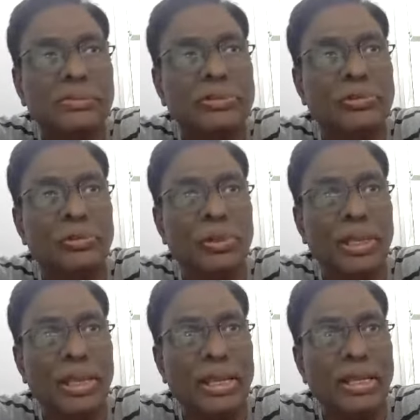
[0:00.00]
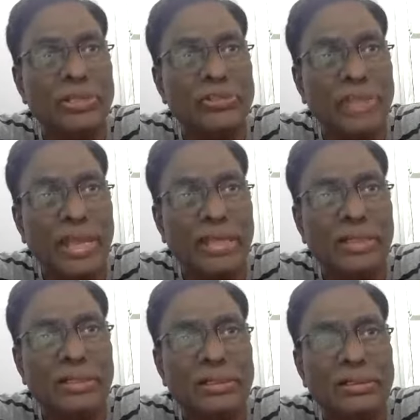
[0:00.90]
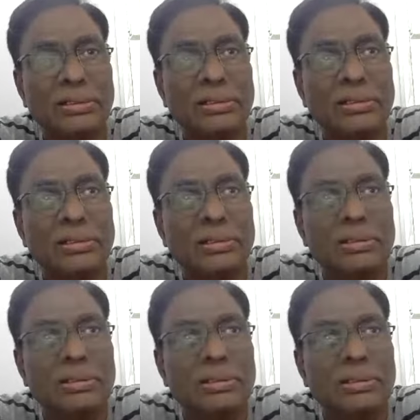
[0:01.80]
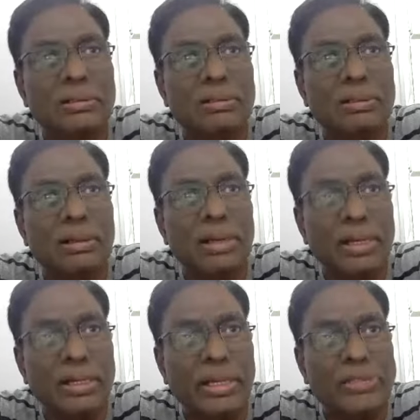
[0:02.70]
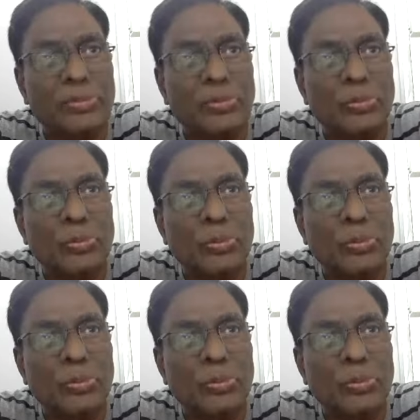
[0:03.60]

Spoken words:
which could be a channel or a transport